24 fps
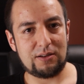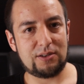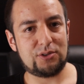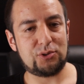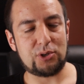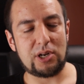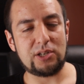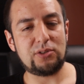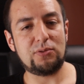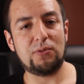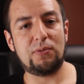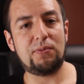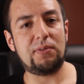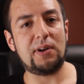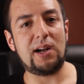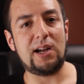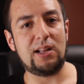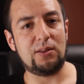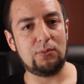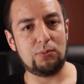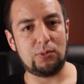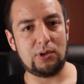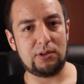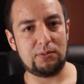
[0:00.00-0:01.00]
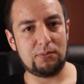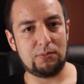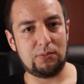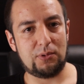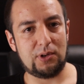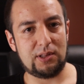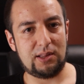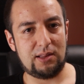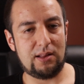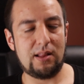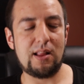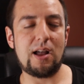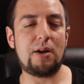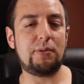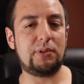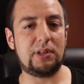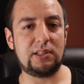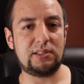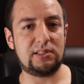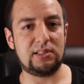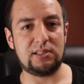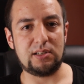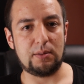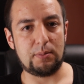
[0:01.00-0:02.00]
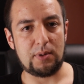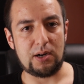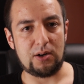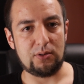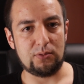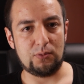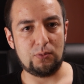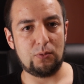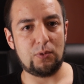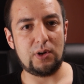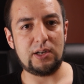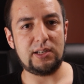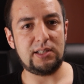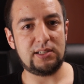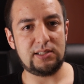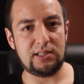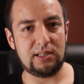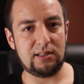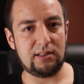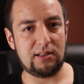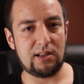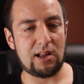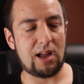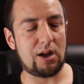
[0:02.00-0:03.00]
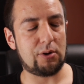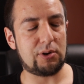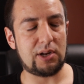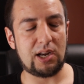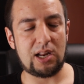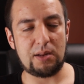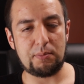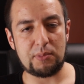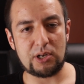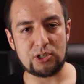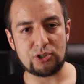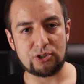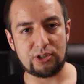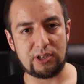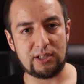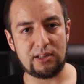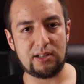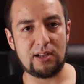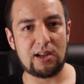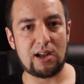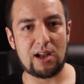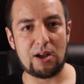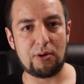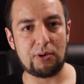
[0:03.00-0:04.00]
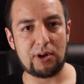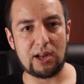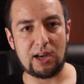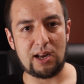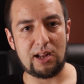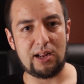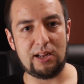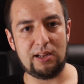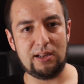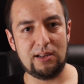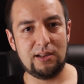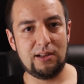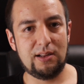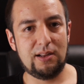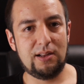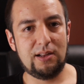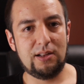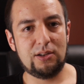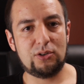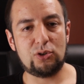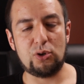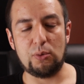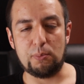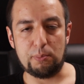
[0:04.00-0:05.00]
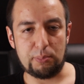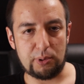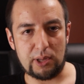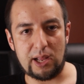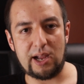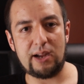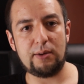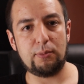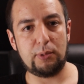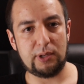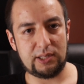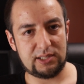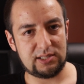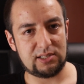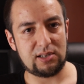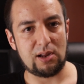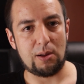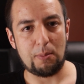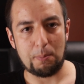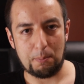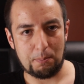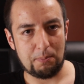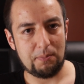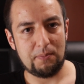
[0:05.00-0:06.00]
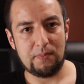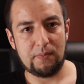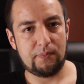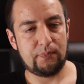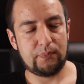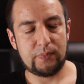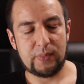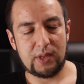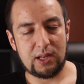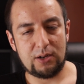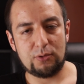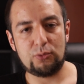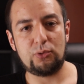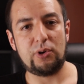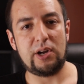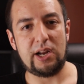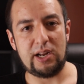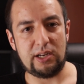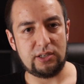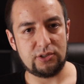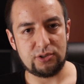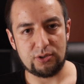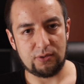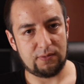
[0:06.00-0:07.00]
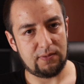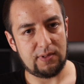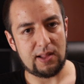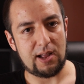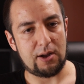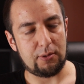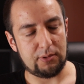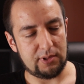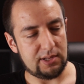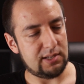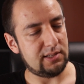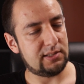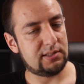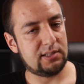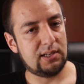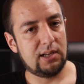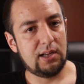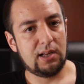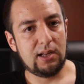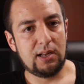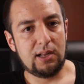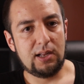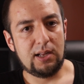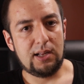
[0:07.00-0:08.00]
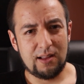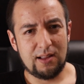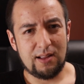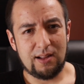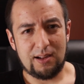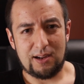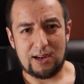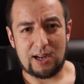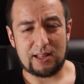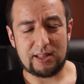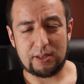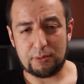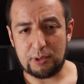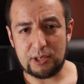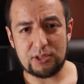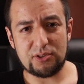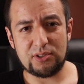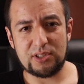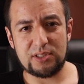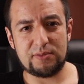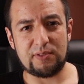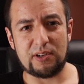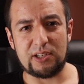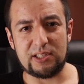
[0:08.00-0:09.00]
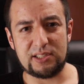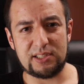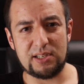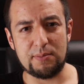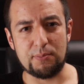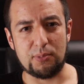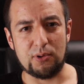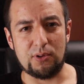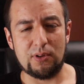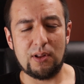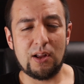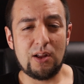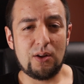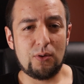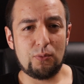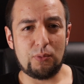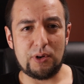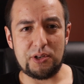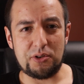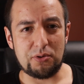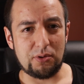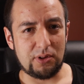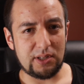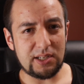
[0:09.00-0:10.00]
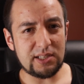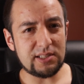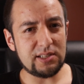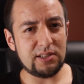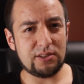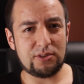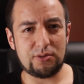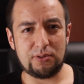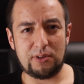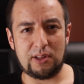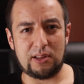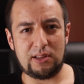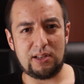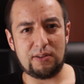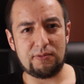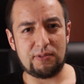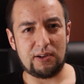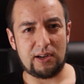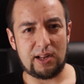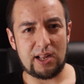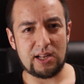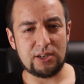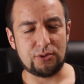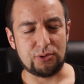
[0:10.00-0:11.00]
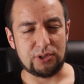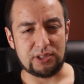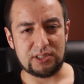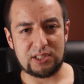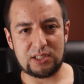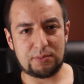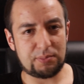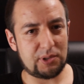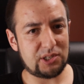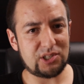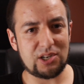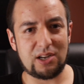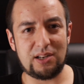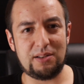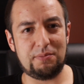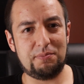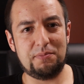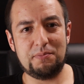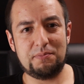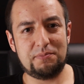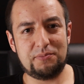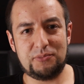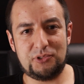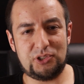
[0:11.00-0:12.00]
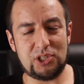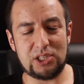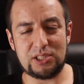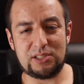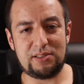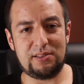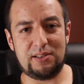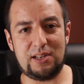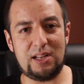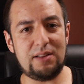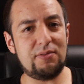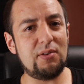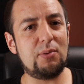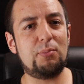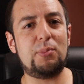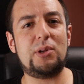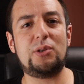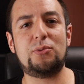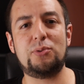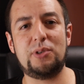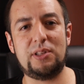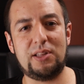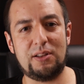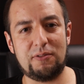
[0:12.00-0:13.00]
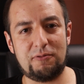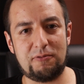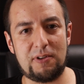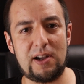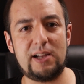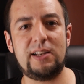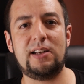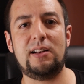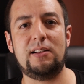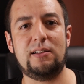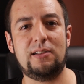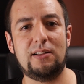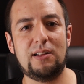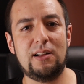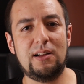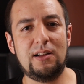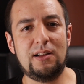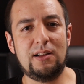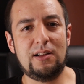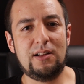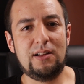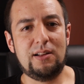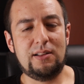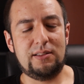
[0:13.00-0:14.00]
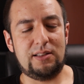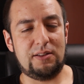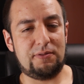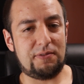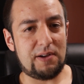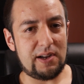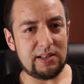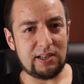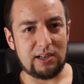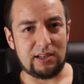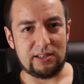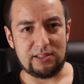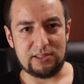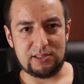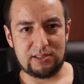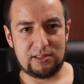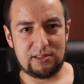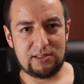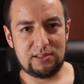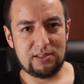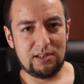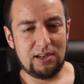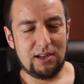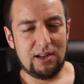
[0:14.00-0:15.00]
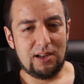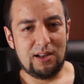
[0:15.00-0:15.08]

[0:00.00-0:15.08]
try to find what loudness is about. What is it? How can I measure it? How can I comply with some range of loudness? And the reason is very simple. When you listen to the different entries, especially just even between the finalists,